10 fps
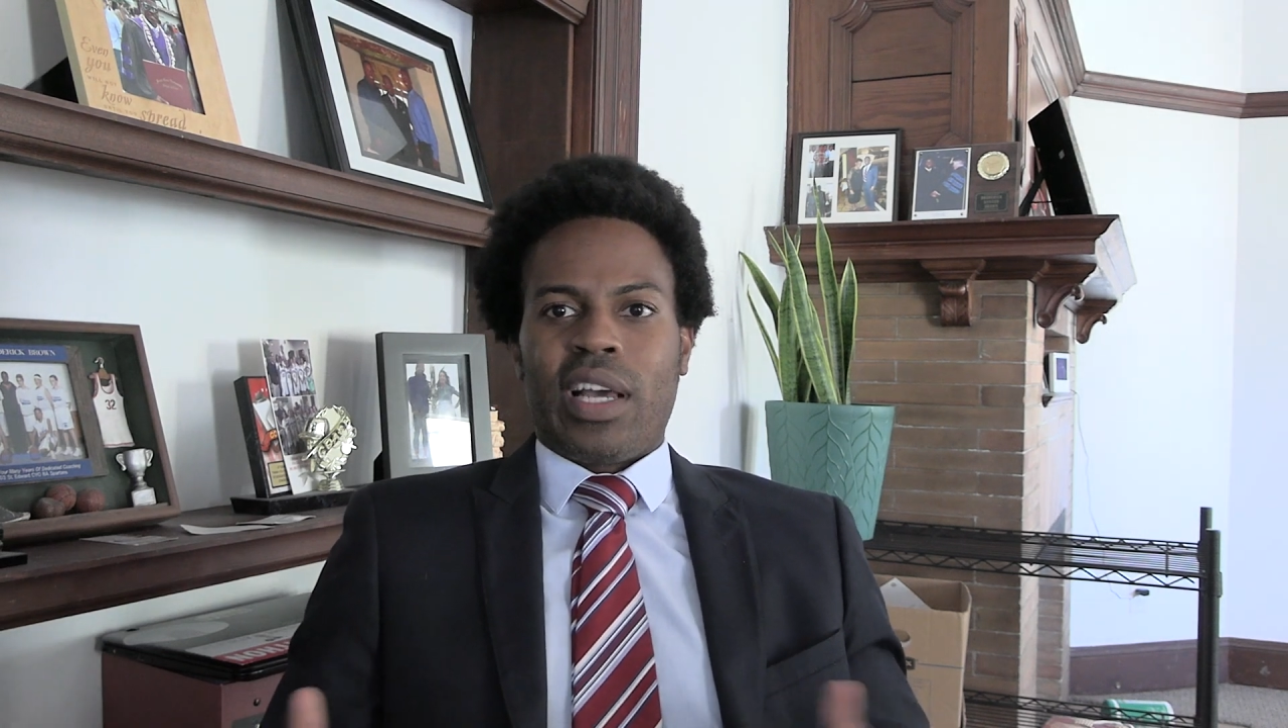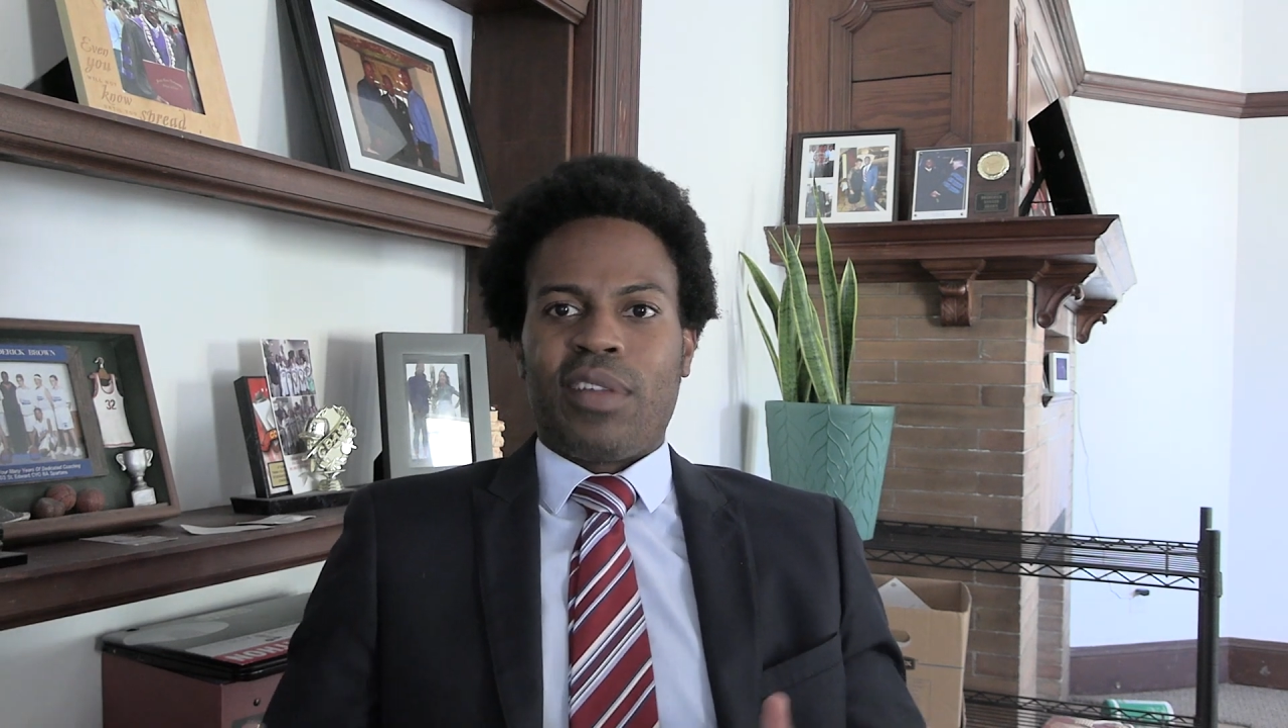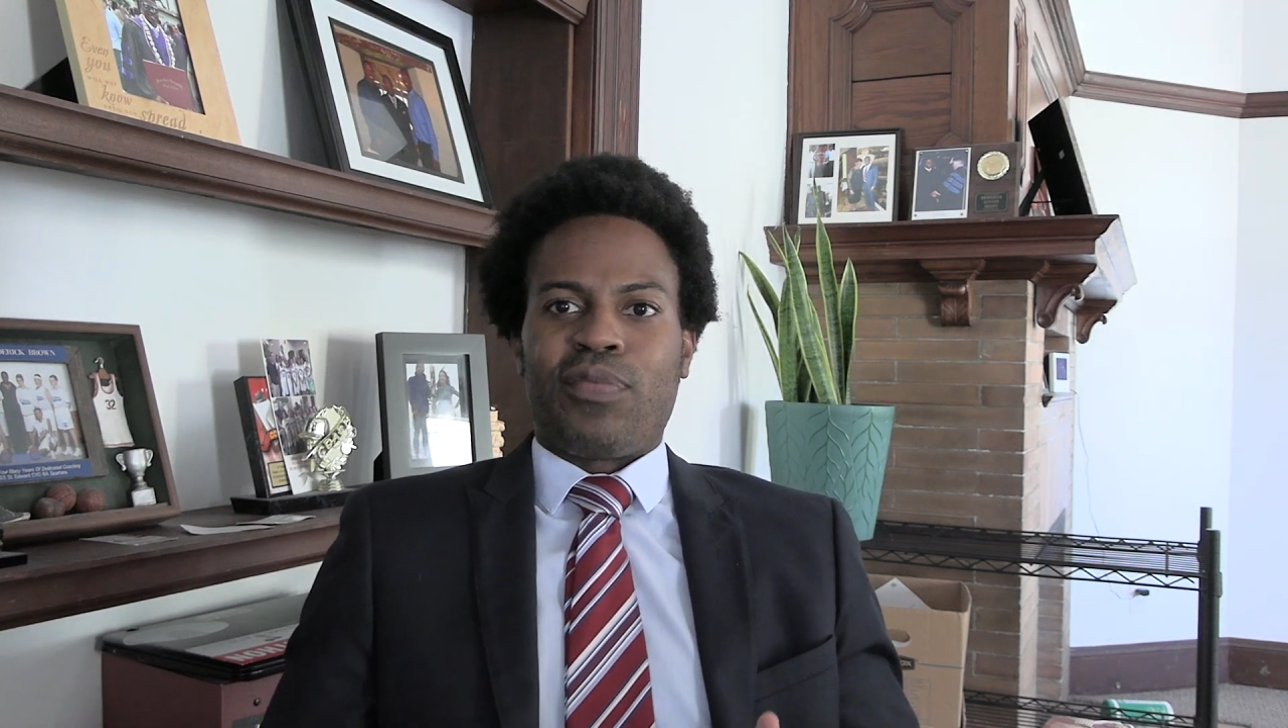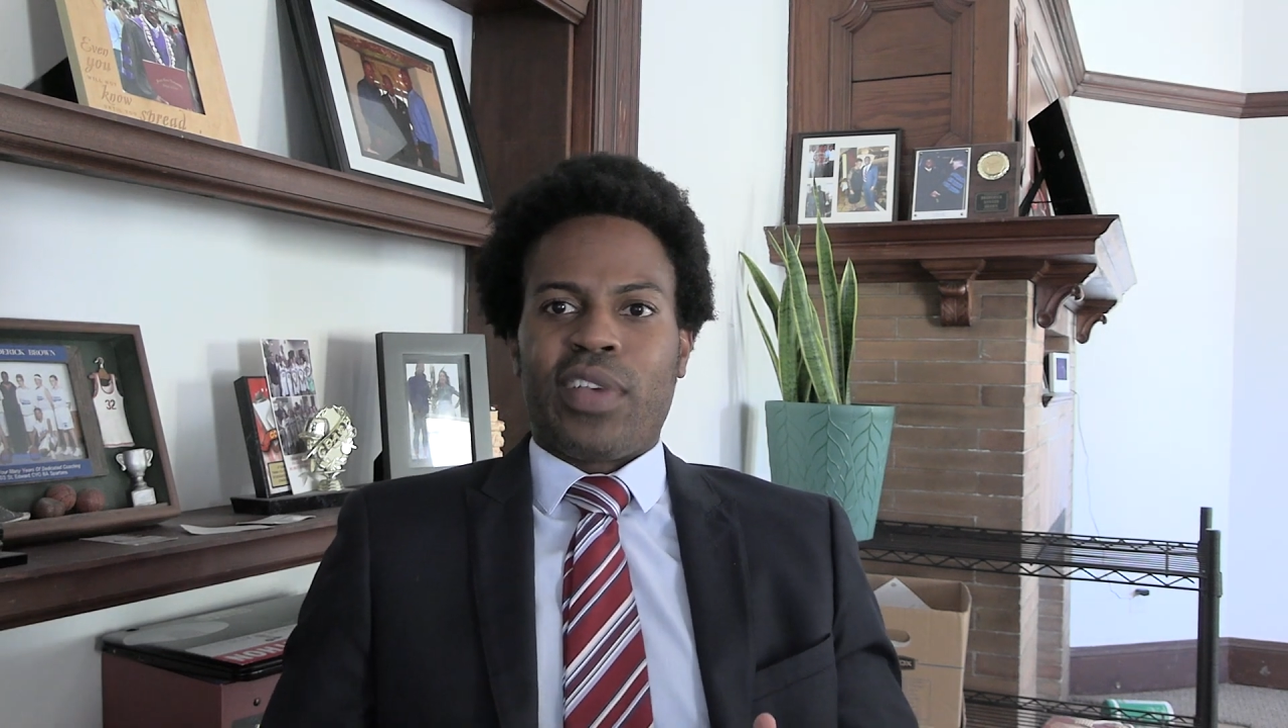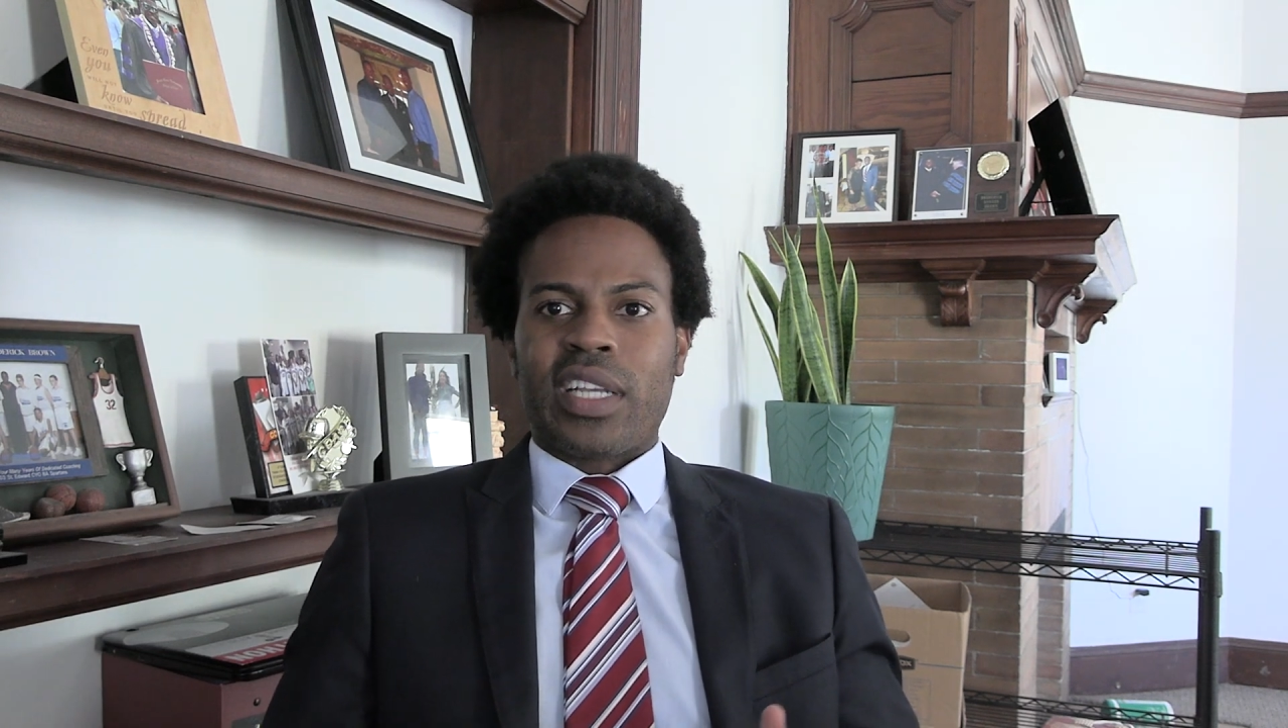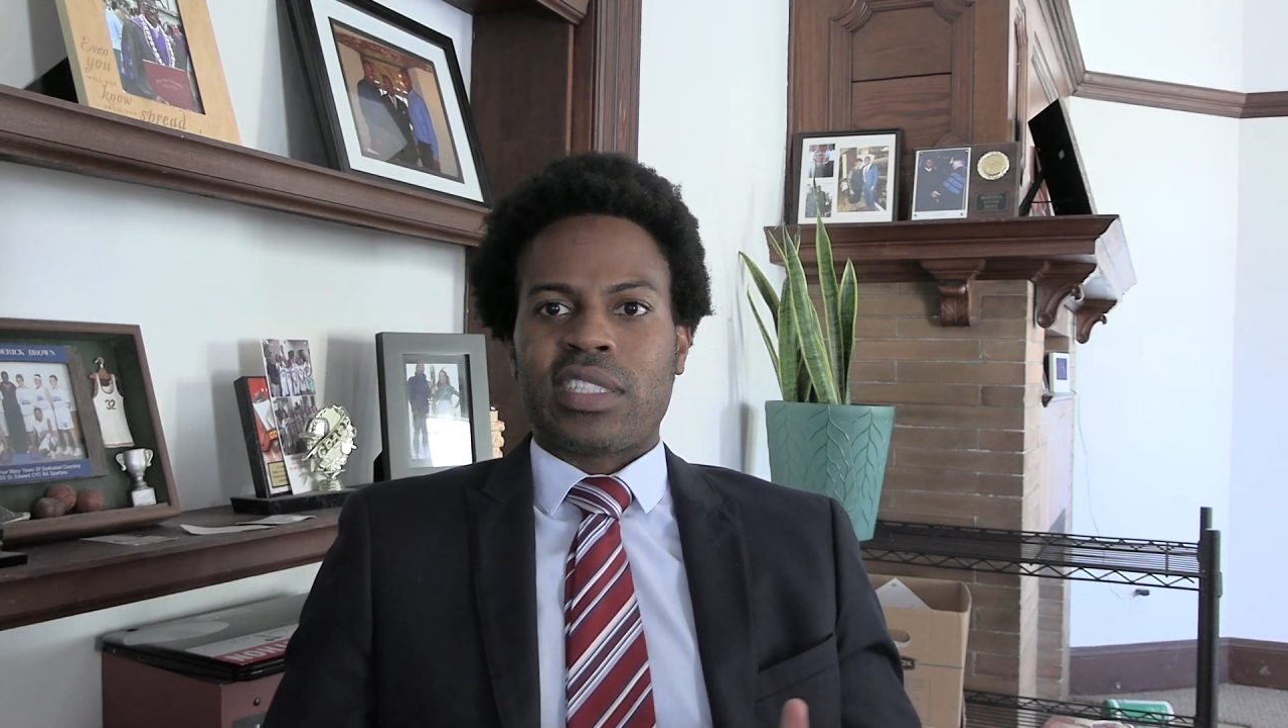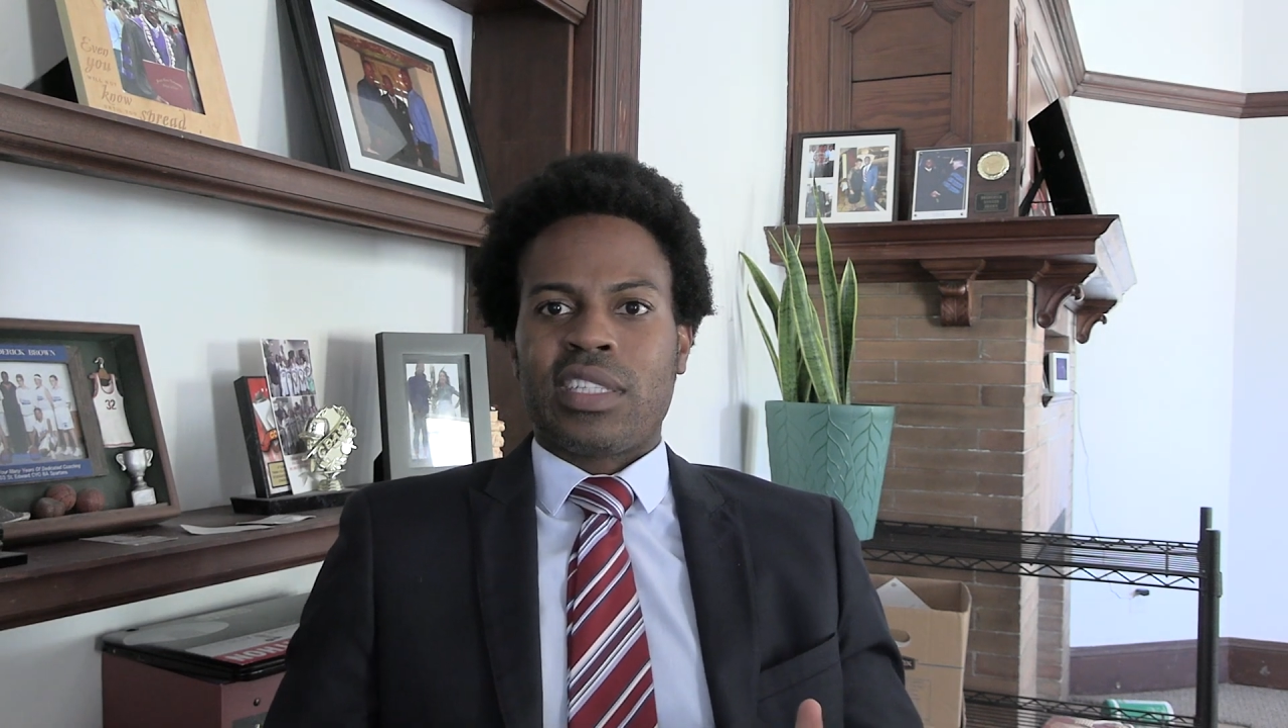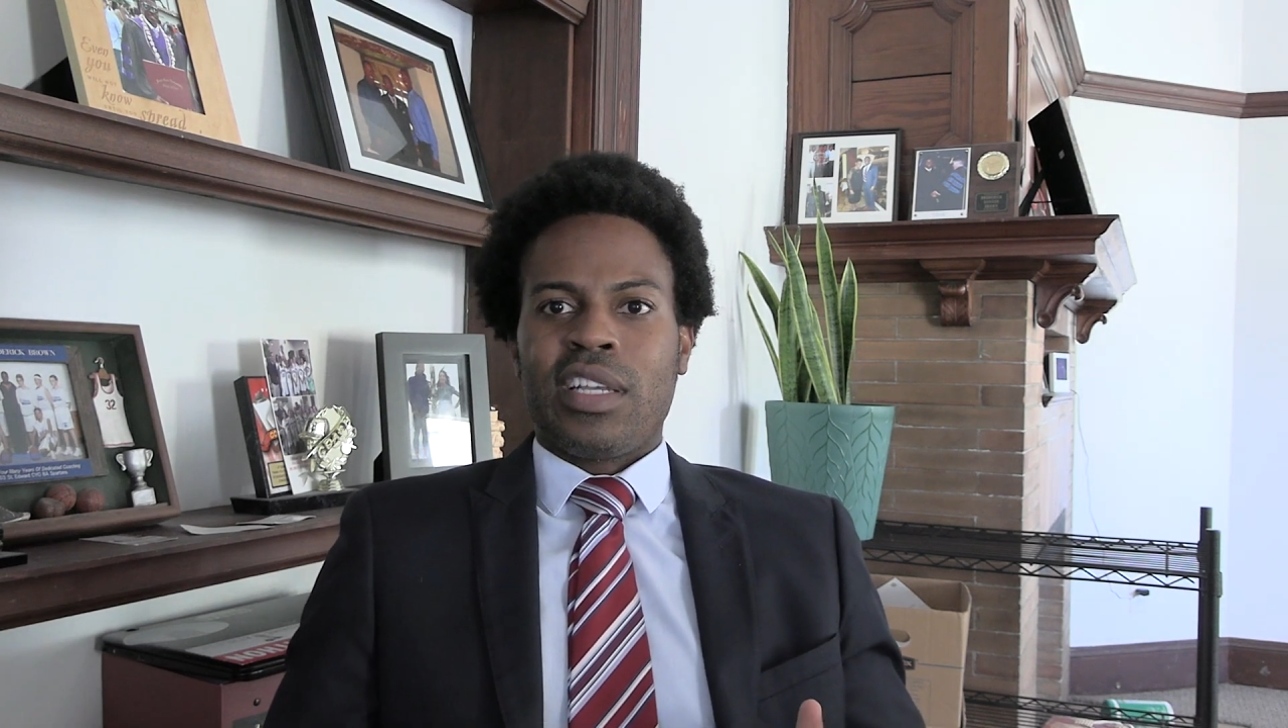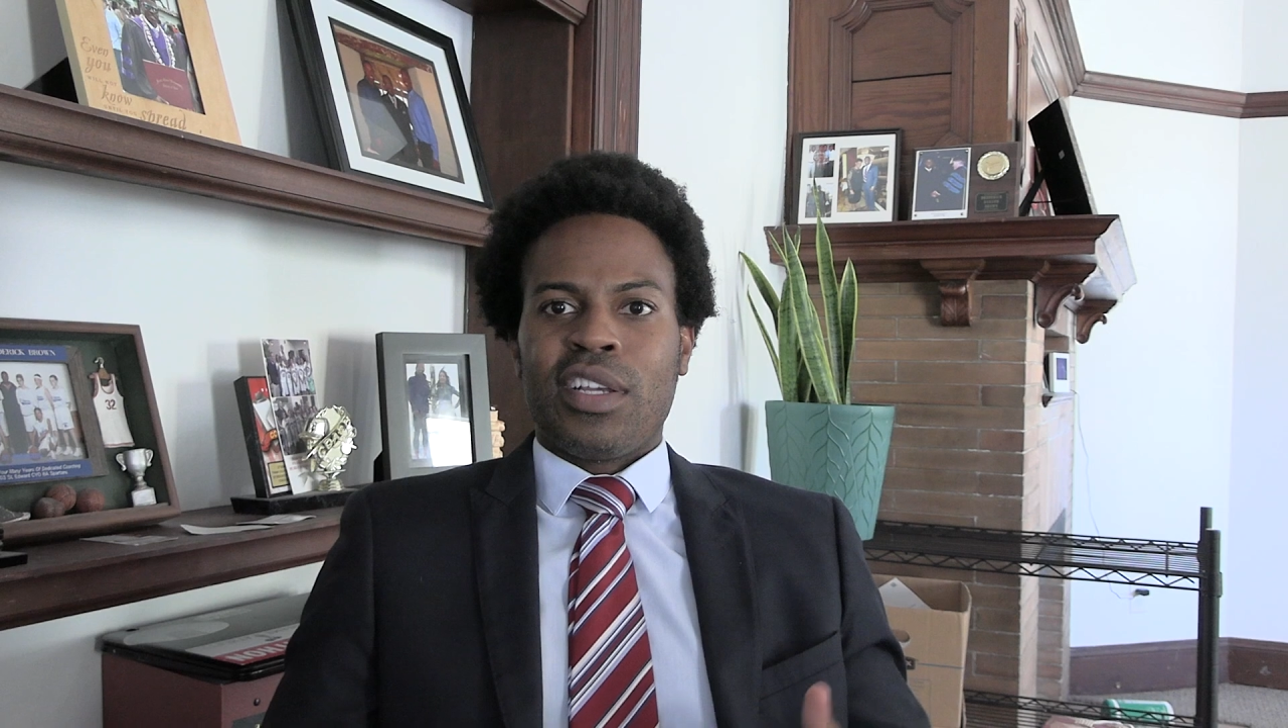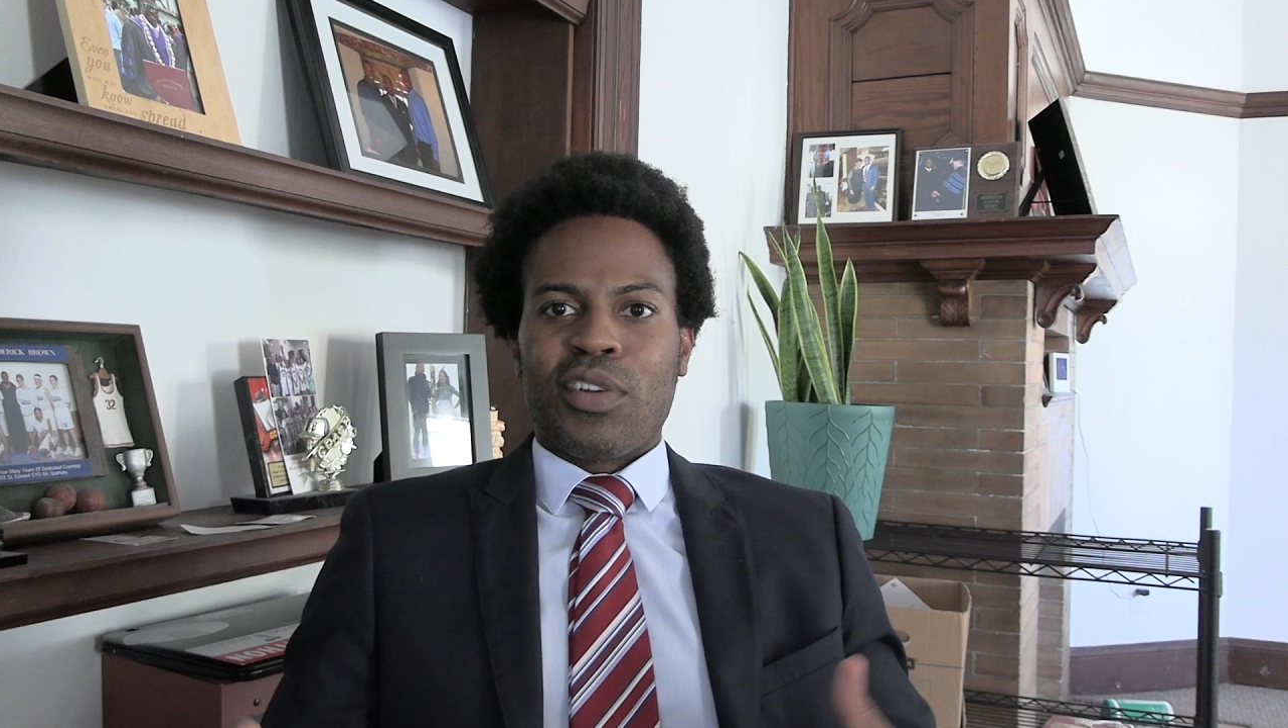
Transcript: unfixed